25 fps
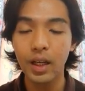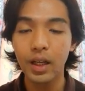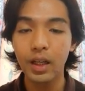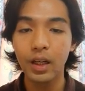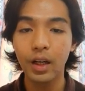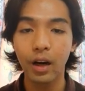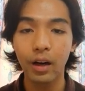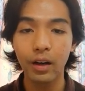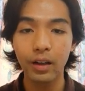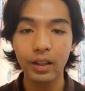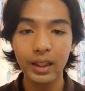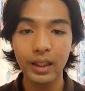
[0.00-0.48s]

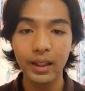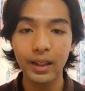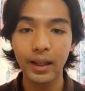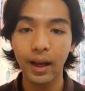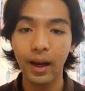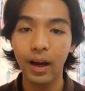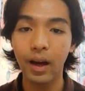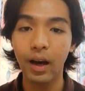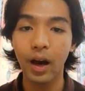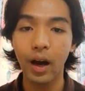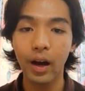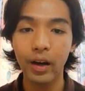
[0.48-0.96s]
Currently, there
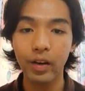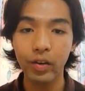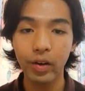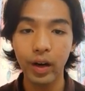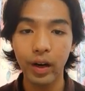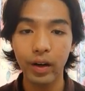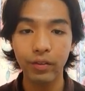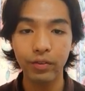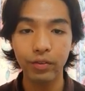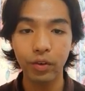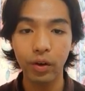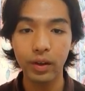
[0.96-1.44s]
are
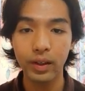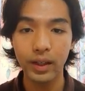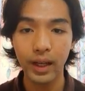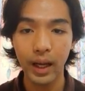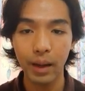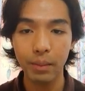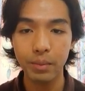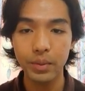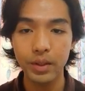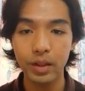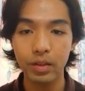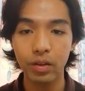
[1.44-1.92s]
104
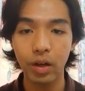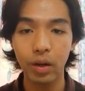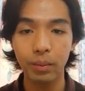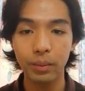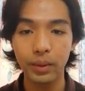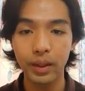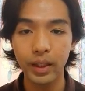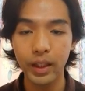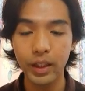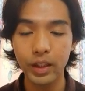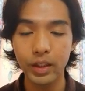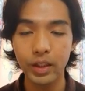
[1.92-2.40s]
dams around
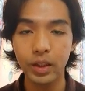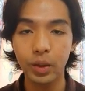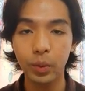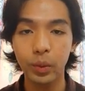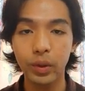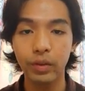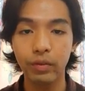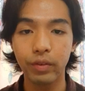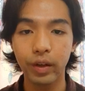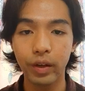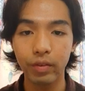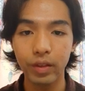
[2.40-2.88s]
Malaysia
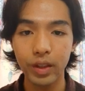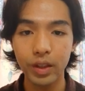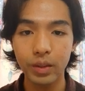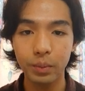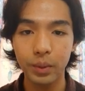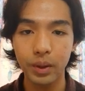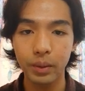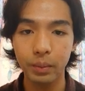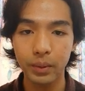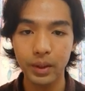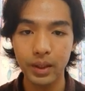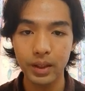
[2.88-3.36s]
with various
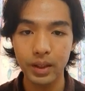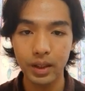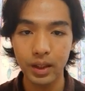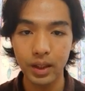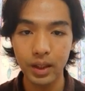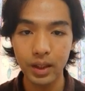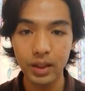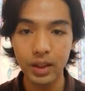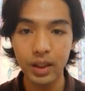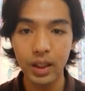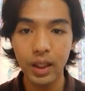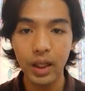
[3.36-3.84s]

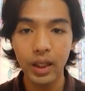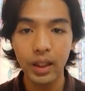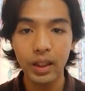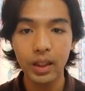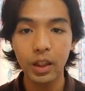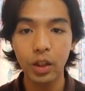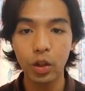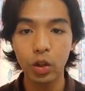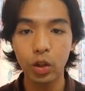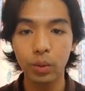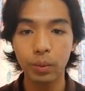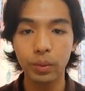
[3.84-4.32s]
purposes.
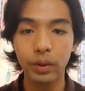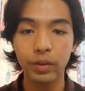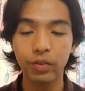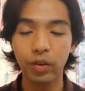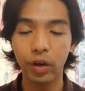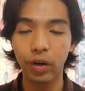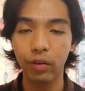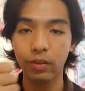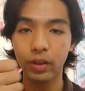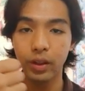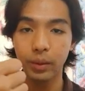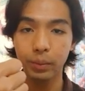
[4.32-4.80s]
It could be
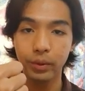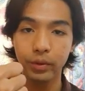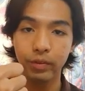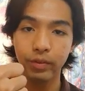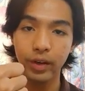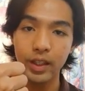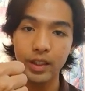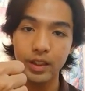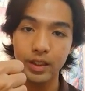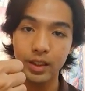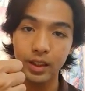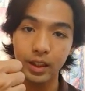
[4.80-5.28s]
for flood
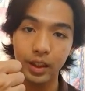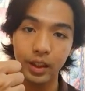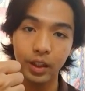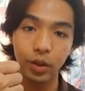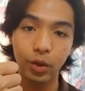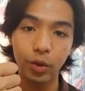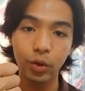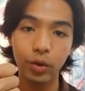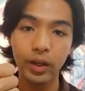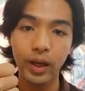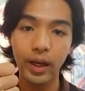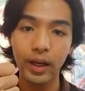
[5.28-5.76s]
prevention in
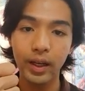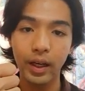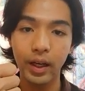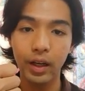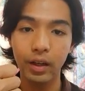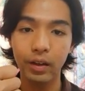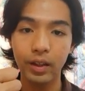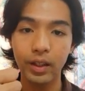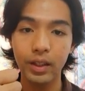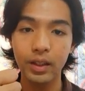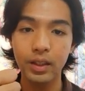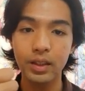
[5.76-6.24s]
lowland
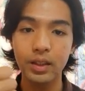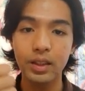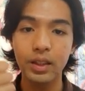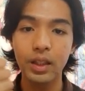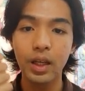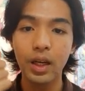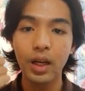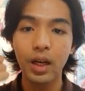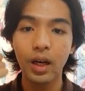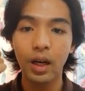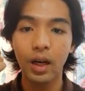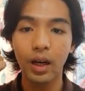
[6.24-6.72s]
areas,
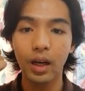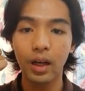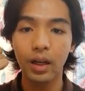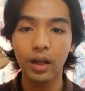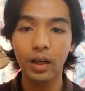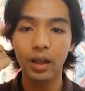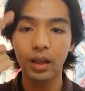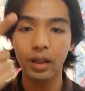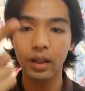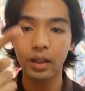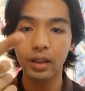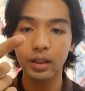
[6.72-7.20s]

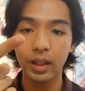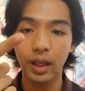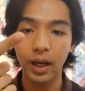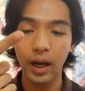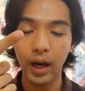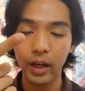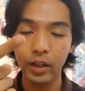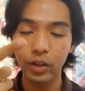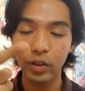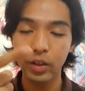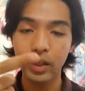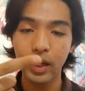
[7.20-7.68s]

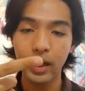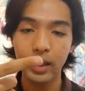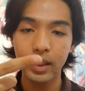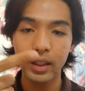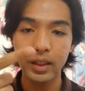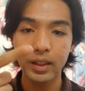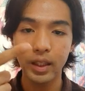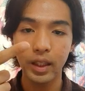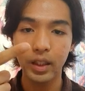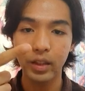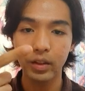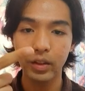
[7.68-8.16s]

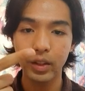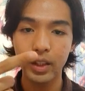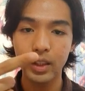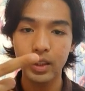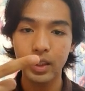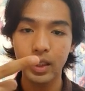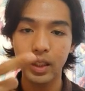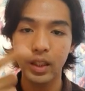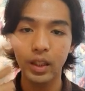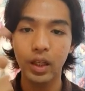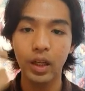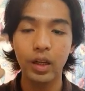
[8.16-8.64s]
hydroelectric
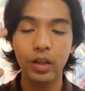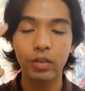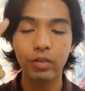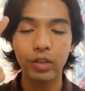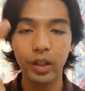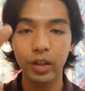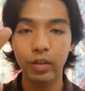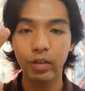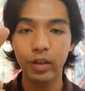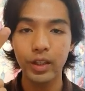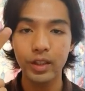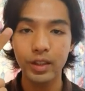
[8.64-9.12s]
generation,
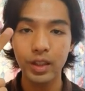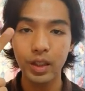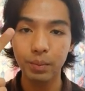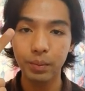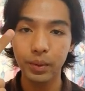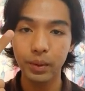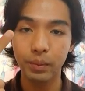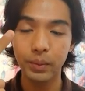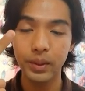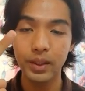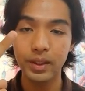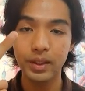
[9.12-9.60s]
recreational
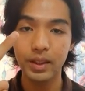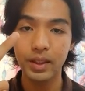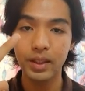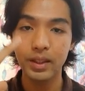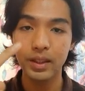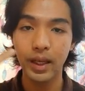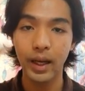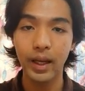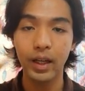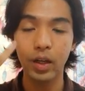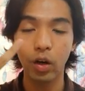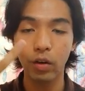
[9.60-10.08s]
purposes,
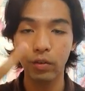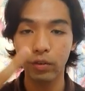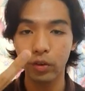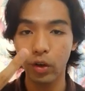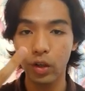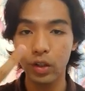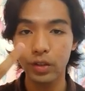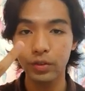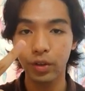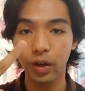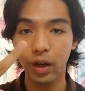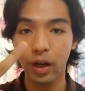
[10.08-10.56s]
and of
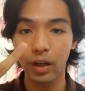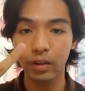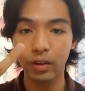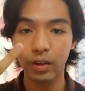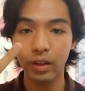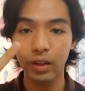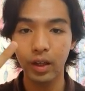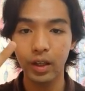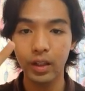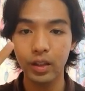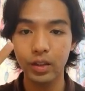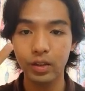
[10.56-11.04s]
course for
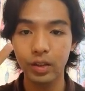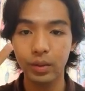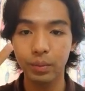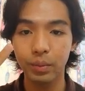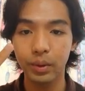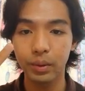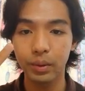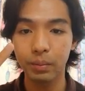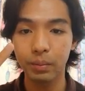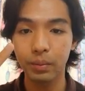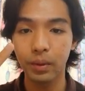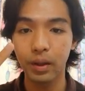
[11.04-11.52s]
agriculture
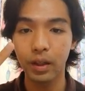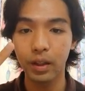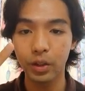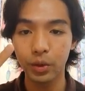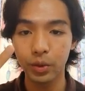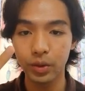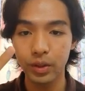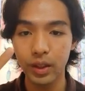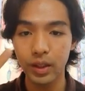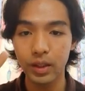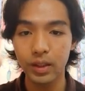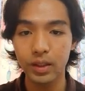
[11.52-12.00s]

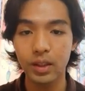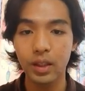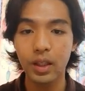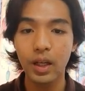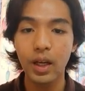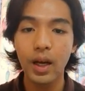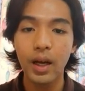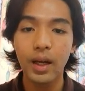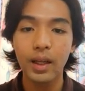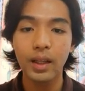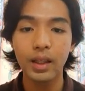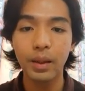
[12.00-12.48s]
users.
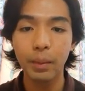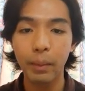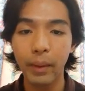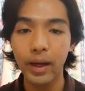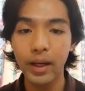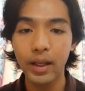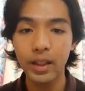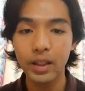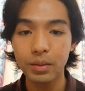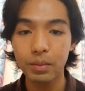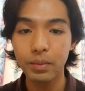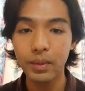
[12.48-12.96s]
The
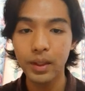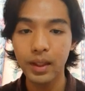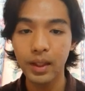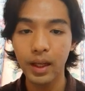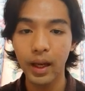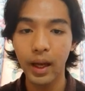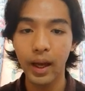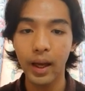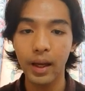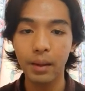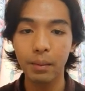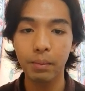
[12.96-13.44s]
management
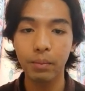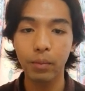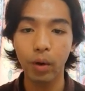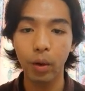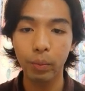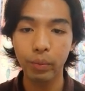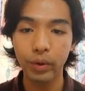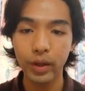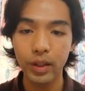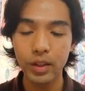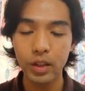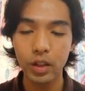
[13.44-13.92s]
and
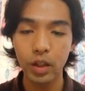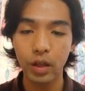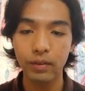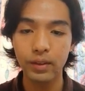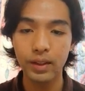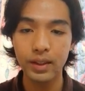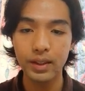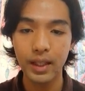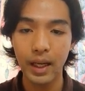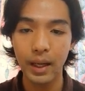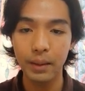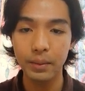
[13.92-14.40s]
operation of
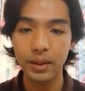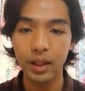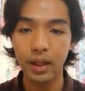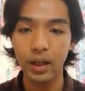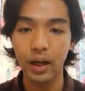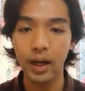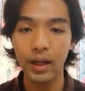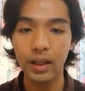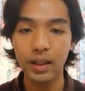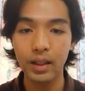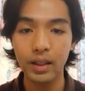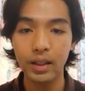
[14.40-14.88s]
these dams are
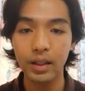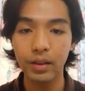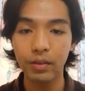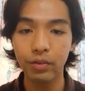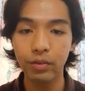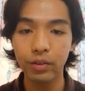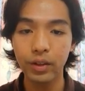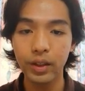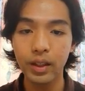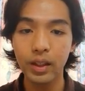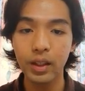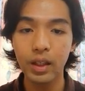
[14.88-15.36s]
under
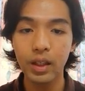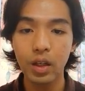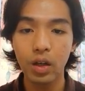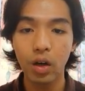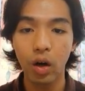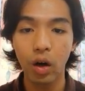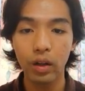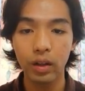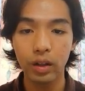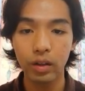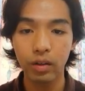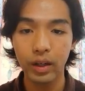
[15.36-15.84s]
different
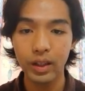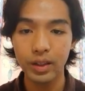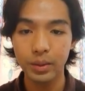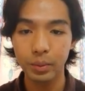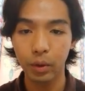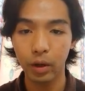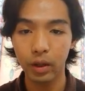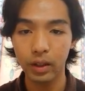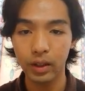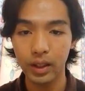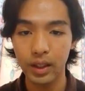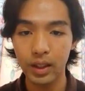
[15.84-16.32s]
authorized
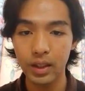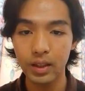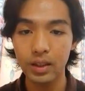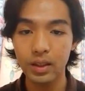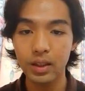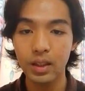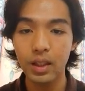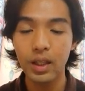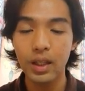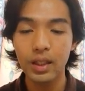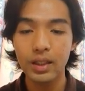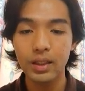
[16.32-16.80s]
bodies,
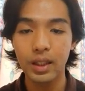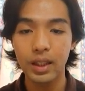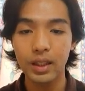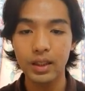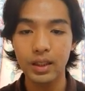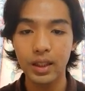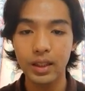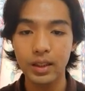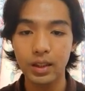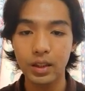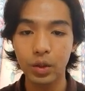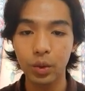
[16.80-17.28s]
such
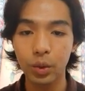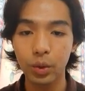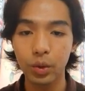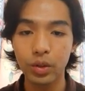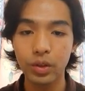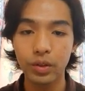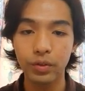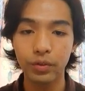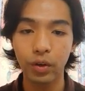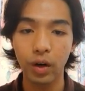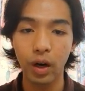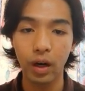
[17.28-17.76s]
as
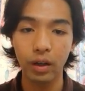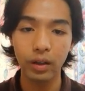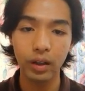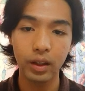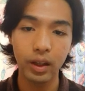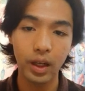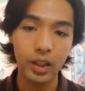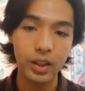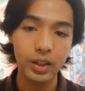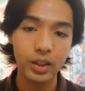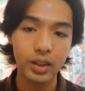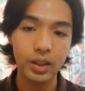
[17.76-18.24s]
those for
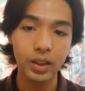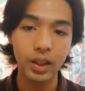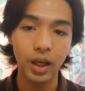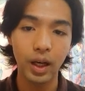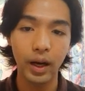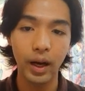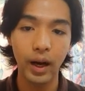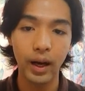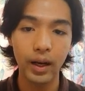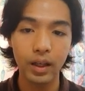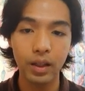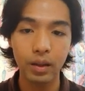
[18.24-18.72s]
agriculture are
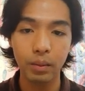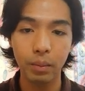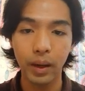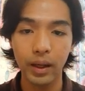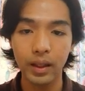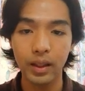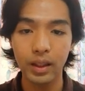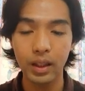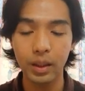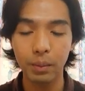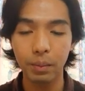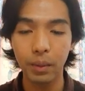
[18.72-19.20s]
handled by
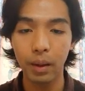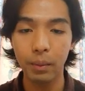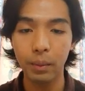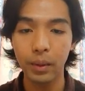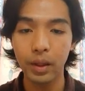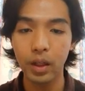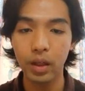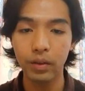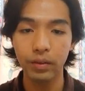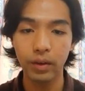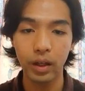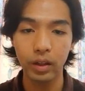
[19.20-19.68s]
the
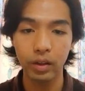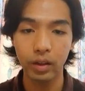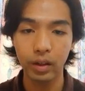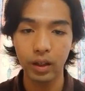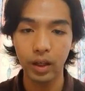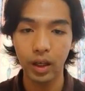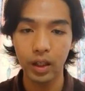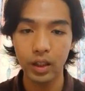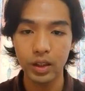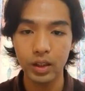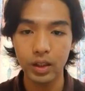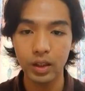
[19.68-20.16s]
Department of
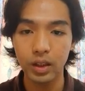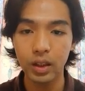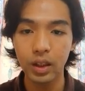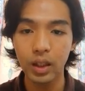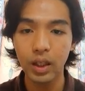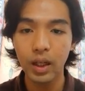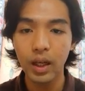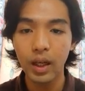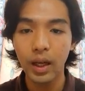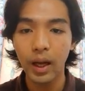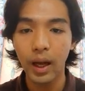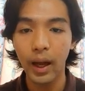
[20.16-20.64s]
Agriculture,
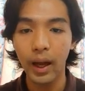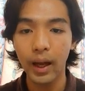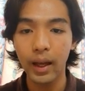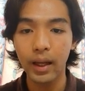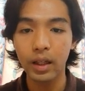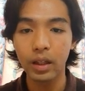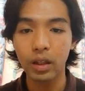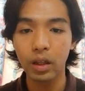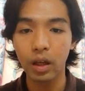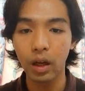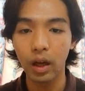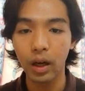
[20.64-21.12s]

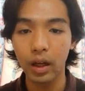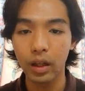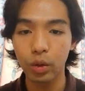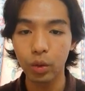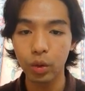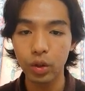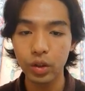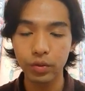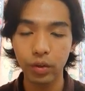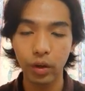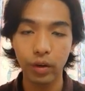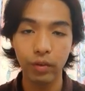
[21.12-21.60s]
and
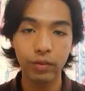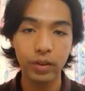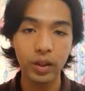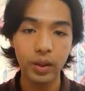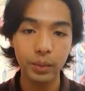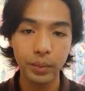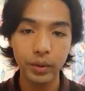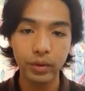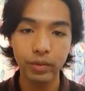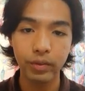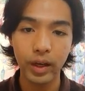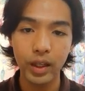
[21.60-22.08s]
those for flood
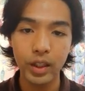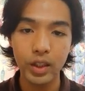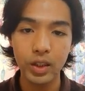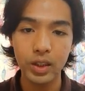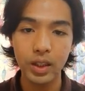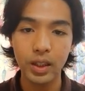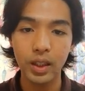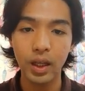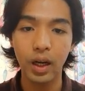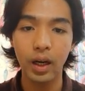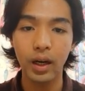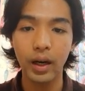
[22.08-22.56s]

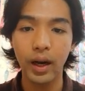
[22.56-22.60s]
prevention are